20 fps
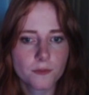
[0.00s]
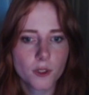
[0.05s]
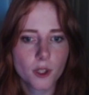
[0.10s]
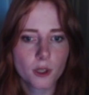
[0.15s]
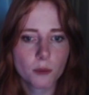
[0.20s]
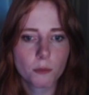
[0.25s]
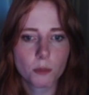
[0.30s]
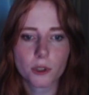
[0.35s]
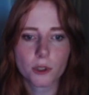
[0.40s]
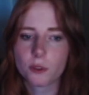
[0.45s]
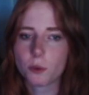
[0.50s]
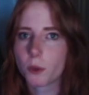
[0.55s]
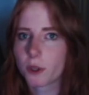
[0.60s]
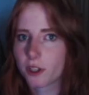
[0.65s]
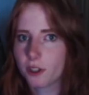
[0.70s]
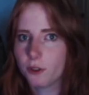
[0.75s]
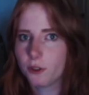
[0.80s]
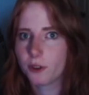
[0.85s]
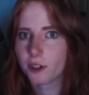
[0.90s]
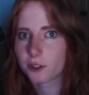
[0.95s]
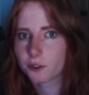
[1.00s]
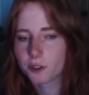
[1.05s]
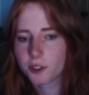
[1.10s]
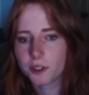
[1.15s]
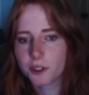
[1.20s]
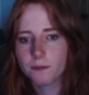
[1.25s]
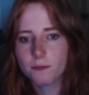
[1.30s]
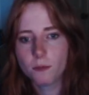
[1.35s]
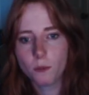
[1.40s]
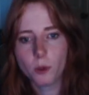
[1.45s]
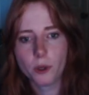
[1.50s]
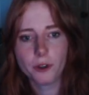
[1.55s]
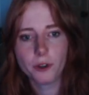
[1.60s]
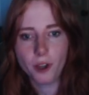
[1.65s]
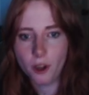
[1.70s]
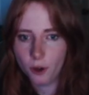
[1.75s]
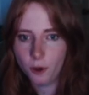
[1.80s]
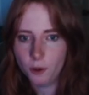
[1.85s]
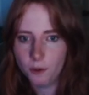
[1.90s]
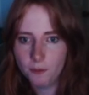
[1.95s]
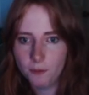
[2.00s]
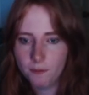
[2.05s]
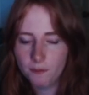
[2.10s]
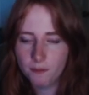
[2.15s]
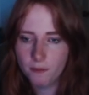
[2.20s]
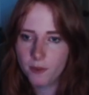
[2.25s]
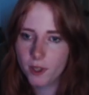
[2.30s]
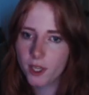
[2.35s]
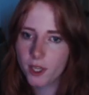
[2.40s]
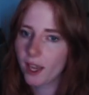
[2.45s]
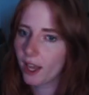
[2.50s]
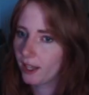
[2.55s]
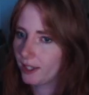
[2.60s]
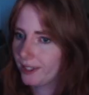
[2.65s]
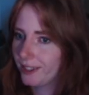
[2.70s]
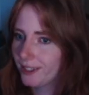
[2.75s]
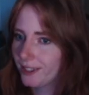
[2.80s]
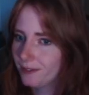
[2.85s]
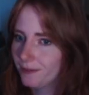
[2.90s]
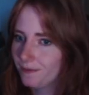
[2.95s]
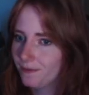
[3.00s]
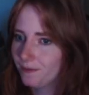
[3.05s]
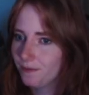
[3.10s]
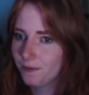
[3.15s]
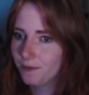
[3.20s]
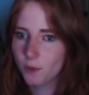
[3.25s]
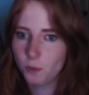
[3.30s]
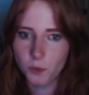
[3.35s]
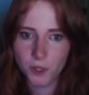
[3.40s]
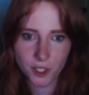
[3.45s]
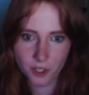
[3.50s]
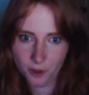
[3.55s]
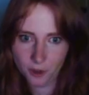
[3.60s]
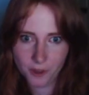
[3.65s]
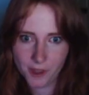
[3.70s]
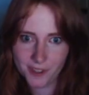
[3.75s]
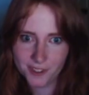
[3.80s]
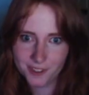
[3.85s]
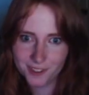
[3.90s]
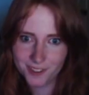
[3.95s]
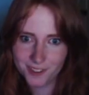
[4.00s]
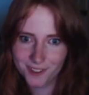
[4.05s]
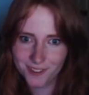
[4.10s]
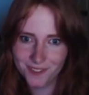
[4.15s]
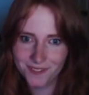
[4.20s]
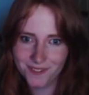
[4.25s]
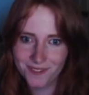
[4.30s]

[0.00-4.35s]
Prints working directory. We're in home, Kali, we know this.